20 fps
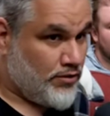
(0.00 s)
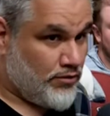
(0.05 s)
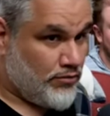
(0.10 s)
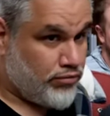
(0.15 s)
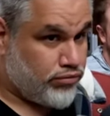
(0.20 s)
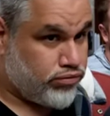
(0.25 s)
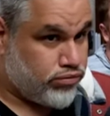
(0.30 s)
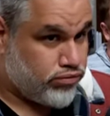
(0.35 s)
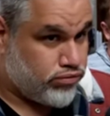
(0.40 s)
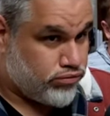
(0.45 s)

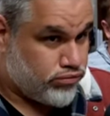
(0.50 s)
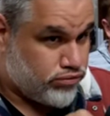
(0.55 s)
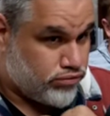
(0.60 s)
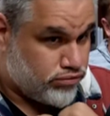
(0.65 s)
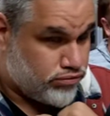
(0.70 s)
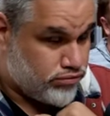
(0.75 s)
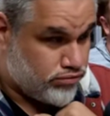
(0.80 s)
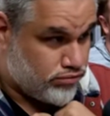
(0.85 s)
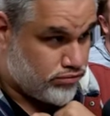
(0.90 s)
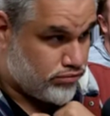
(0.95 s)

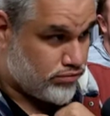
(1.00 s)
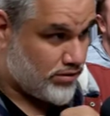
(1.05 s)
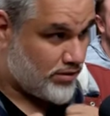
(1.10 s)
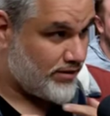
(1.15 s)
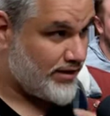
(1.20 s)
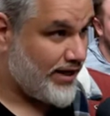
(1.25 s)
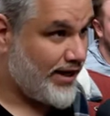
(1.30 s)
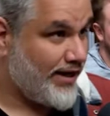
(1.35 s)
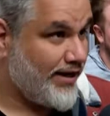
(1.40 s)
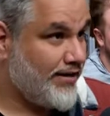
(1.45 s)

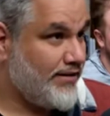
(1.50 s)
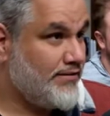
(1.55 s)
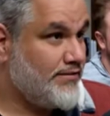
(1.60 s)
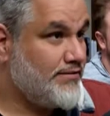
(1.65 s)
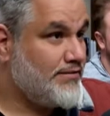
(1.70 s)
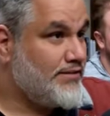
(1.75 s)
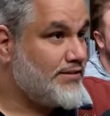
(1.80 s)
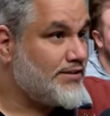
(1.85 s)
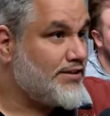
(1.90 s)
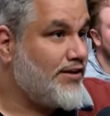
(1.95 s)
Okay.
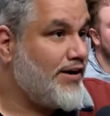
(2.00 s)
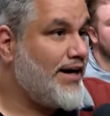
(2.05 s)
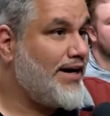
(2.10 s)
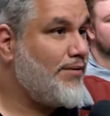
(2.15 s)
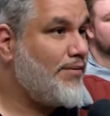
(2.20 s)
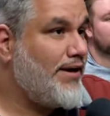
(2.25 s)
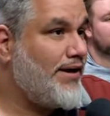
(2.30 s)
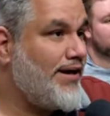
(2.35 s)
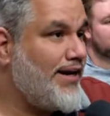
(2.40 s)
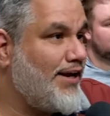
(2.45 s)
Is there any
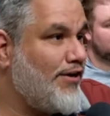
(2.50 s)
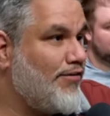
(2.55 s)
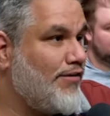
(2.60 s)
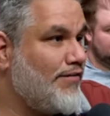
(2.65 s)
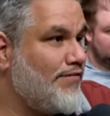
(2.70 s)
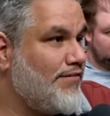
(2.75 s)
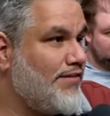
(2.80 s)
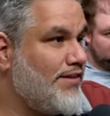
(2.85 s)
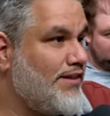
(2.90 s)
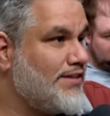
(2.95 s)
way I can get rid
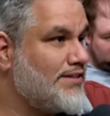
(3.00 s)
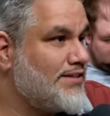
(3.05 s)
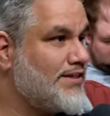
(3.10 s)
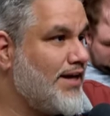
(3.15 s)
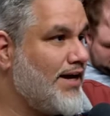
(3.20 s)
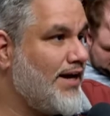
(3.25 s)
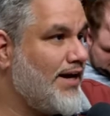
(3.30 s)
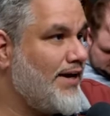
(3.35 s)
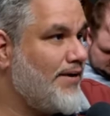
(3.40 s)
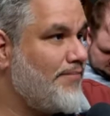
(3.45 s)
of this
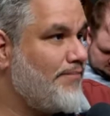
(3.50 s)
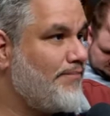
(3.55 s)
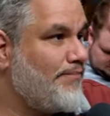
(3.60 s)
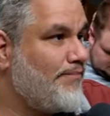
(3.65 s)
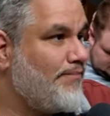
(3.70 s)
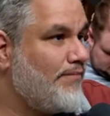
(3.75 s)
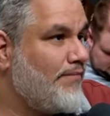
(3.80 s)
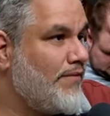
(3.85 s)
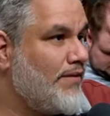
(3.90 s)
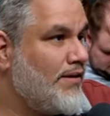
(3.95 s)
guy
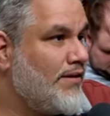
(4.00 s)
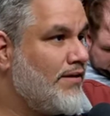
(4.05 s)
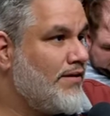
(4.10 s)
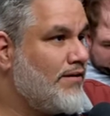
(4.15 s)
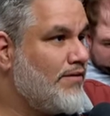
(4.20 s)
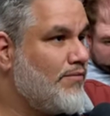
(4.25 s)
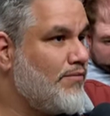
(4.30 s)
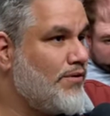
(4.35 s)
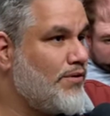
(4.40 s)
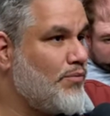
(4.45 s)

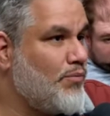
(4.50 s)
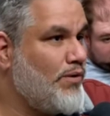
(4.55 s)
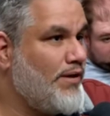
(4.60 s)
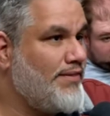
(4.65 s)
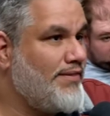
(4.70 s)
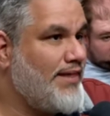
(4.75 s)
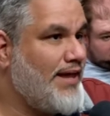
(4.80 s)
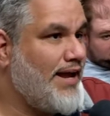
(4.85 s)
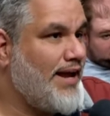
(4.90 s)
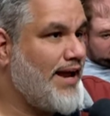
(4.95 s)
with
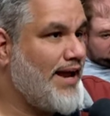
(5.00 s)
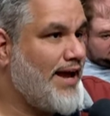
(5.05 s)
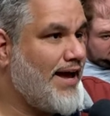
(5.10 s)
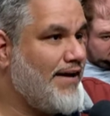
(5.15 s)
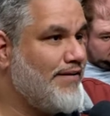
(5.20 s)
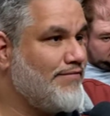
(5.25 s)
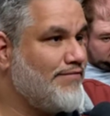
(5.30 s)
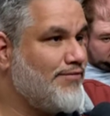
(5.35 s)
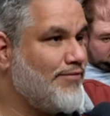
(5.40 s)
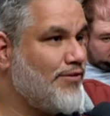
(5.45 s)
what they
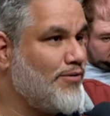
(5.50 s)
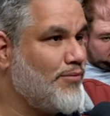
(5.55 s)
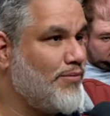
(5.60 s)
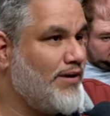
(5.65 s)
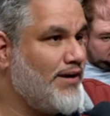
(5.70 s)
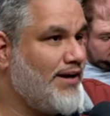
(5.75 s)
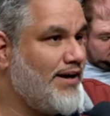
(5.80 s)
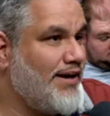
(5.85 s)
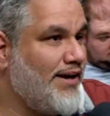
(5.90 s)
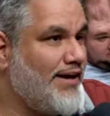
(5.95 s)
have or
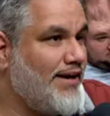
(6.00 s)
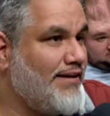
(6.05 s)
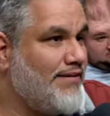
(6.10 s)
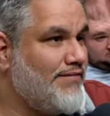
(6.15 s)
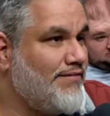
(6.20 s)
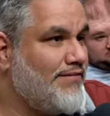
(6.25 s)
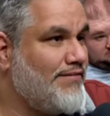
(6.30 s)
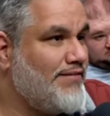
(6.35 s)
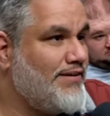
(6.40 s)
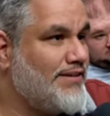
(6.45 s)
what I
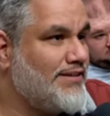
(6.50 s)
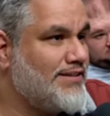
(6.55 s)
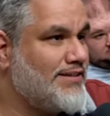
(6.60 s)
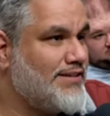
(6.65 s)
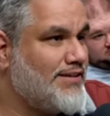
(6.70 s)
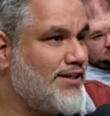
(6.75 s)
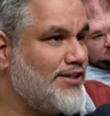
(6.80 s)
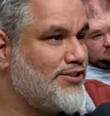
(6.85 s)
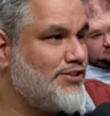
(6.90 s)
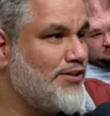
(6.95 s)
have? Is this a
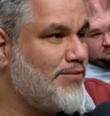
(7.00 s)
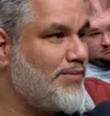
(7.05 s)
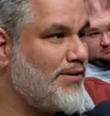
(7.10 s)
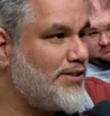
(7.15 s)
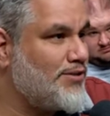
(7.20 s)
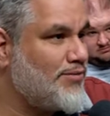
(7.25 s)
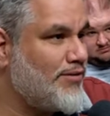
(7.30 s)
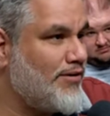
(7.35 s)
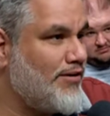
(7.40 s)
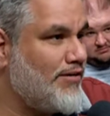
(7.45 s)
legendary
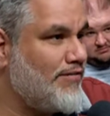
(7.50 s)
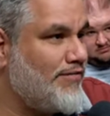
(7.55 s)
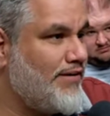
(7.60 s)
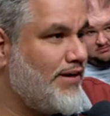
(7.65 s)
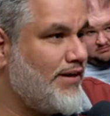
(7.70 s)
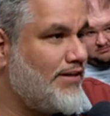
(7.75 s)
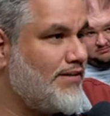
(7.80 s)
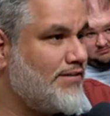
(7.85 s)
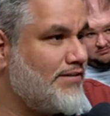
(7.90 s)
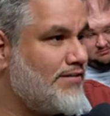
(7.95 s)
planeswalker
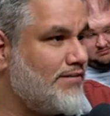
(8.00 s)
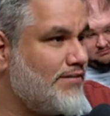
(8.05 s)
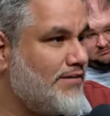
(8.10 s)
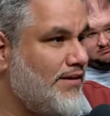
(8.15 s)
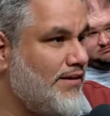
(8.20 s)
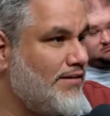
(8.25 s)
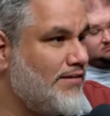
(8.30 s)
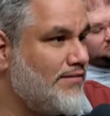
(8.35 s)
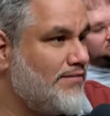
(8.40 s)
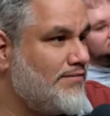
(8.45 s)
artifact?
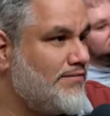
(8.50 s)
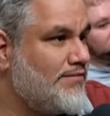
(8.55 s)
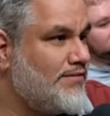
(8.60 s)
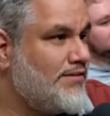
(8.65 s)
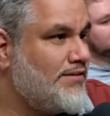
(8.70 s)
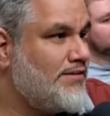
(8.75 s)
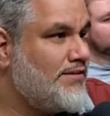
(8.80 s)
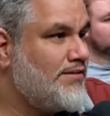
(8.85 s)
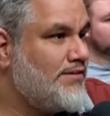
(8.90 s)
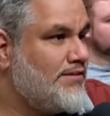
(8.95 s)
No.
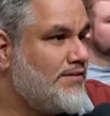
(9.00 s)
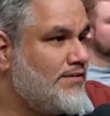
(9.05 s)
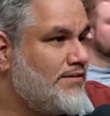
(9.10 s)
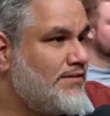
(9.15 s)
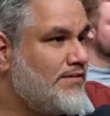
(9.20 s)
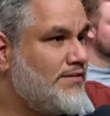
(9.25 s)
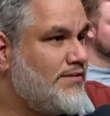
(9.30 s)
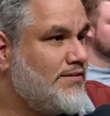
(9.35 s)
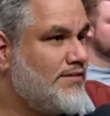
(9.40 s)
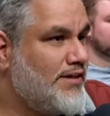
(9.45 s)

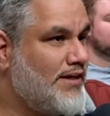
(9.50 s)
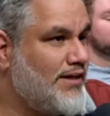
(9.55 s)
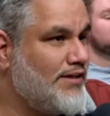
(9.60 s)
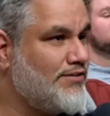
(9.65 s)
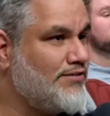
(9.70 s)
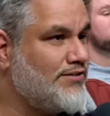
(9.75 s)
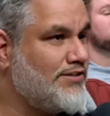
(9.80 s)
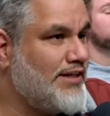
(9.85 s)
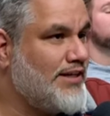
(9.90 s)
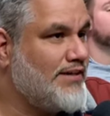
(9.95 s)
I
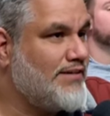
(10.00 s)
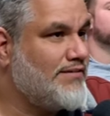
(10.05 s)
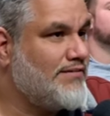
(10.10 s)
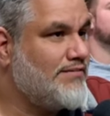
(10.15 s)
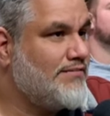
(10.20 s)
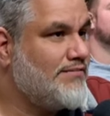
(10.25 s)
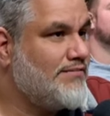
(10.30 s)
understand.